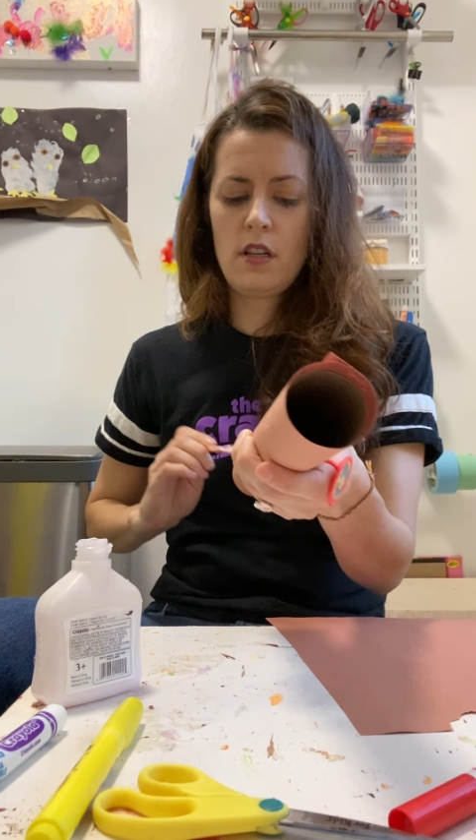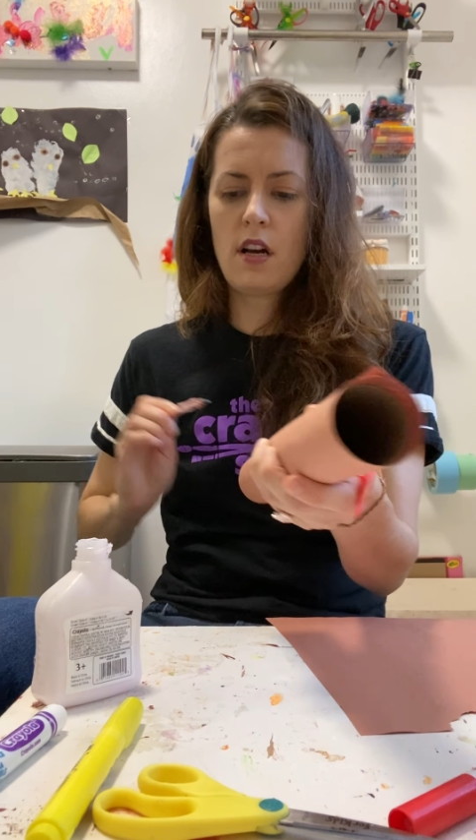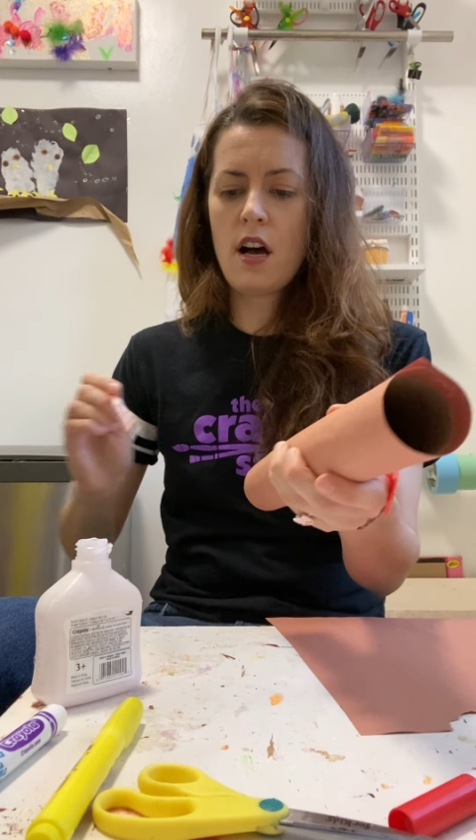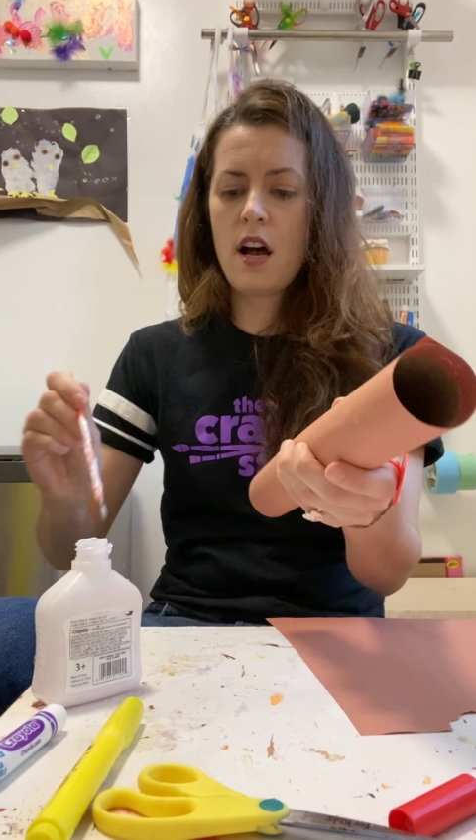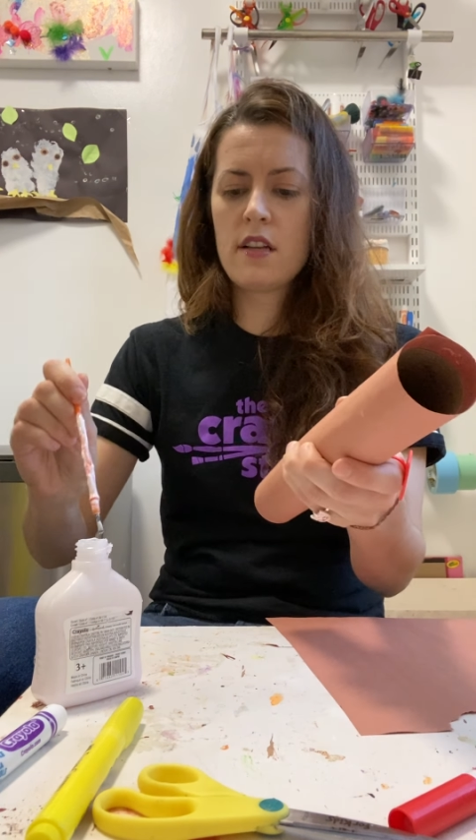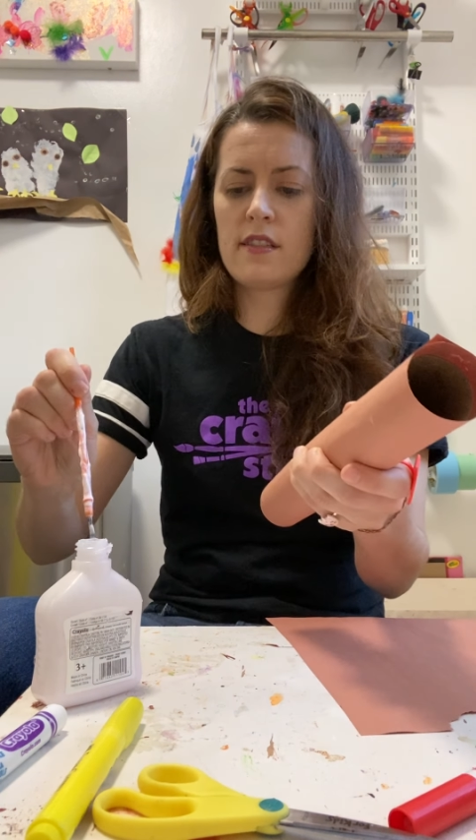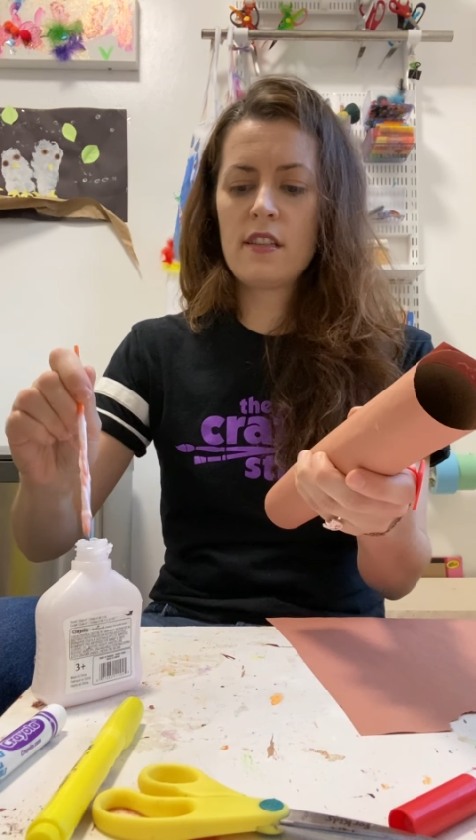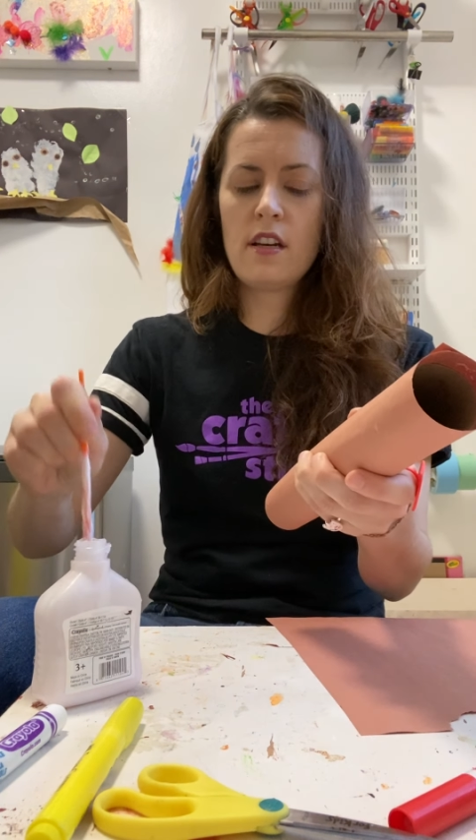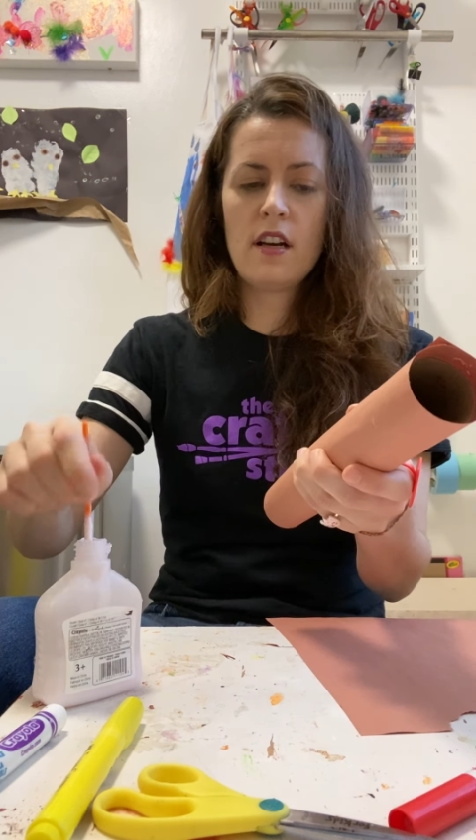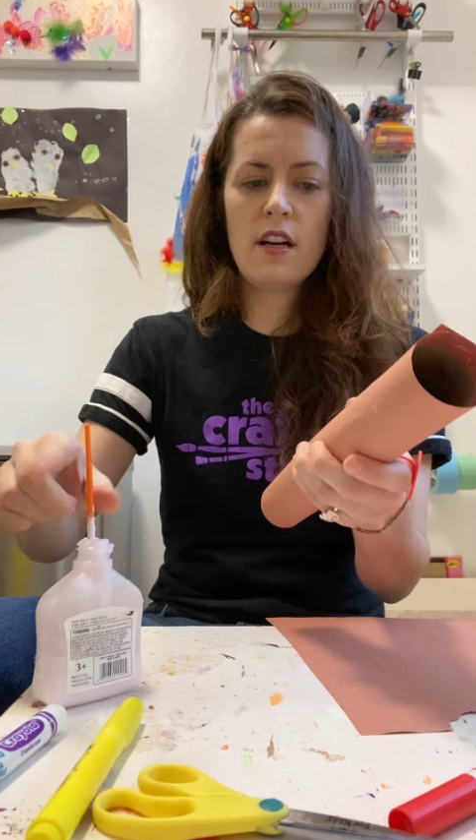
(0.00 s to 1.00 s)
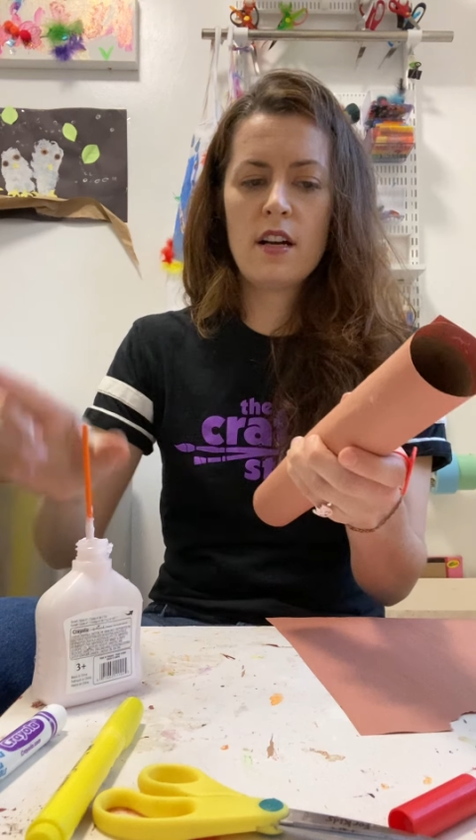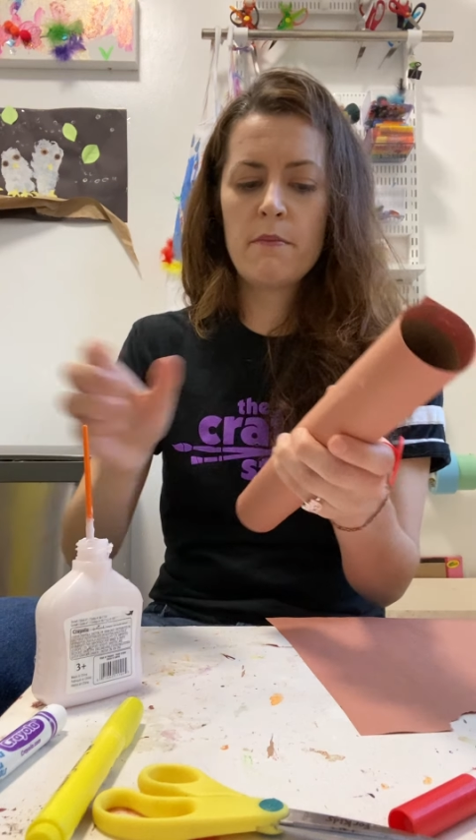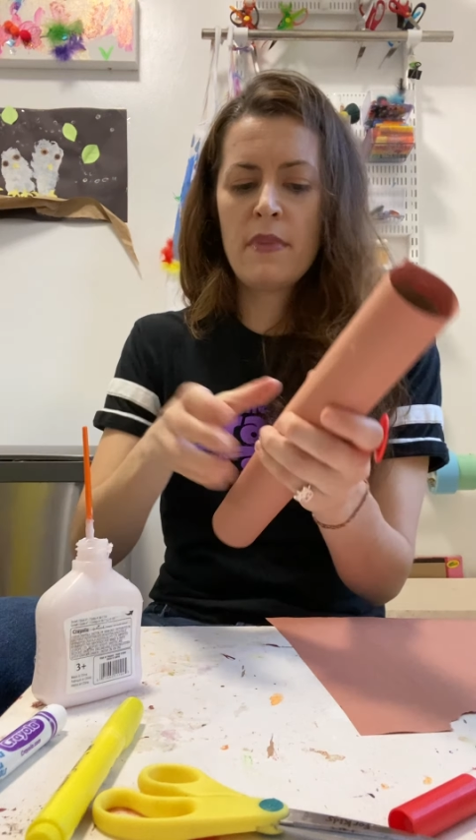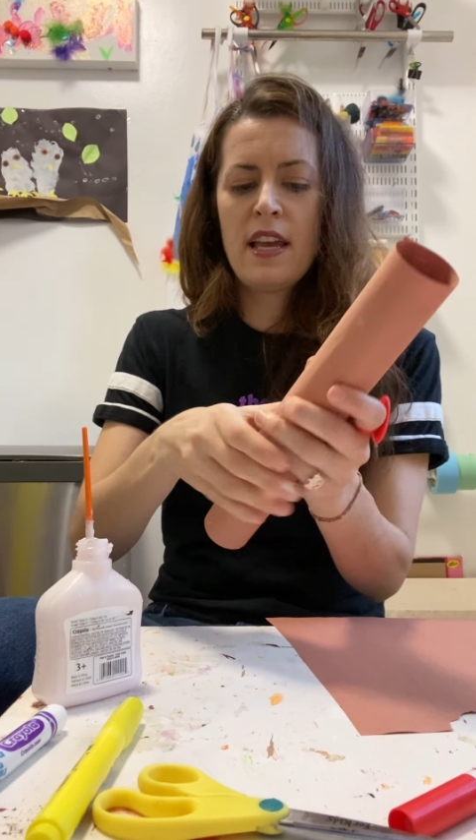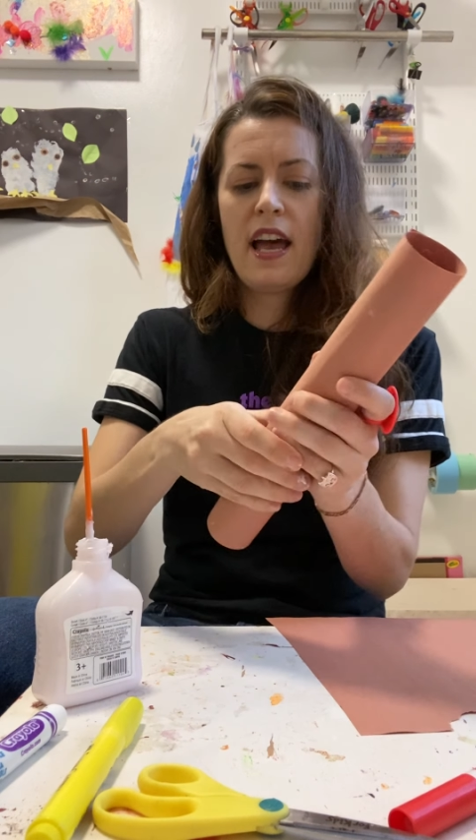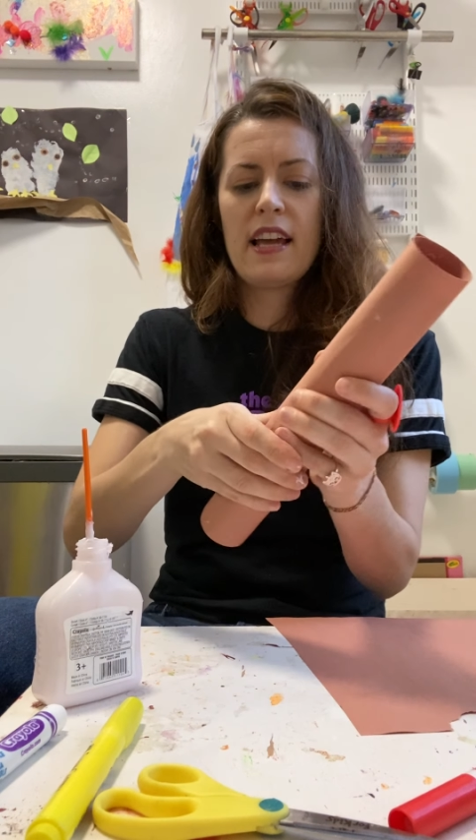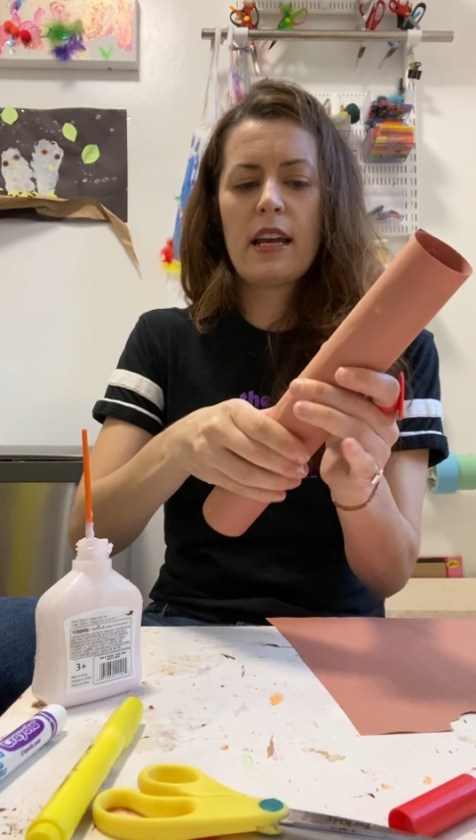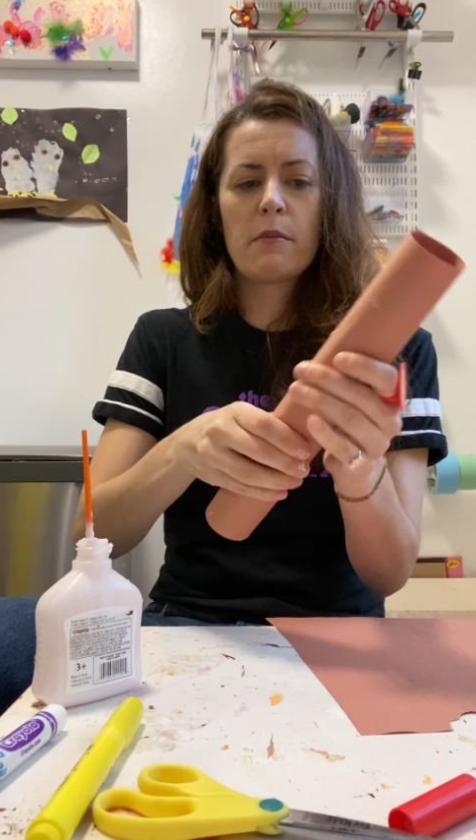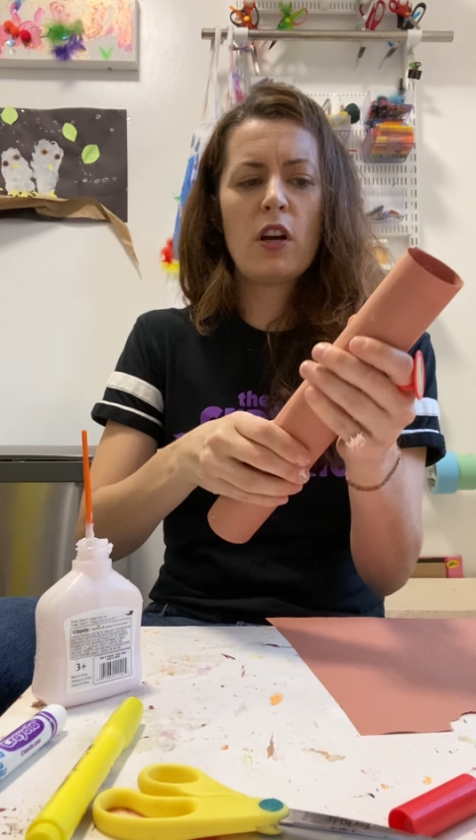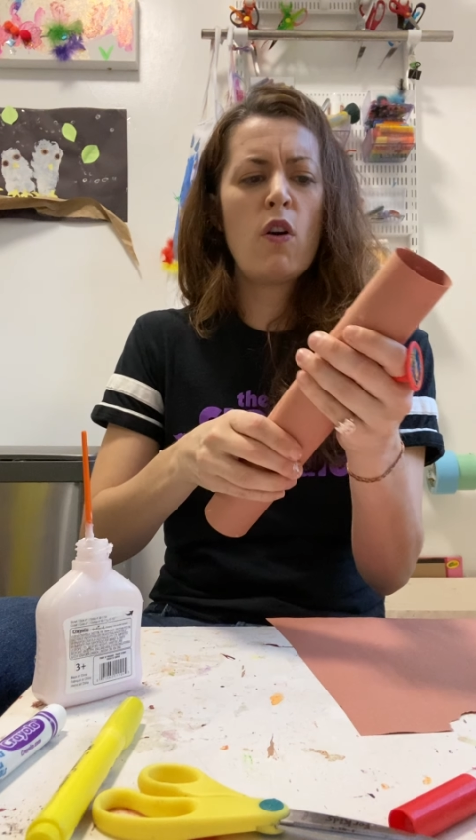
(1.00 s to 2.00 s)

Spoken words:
Awesome. And I'm gonna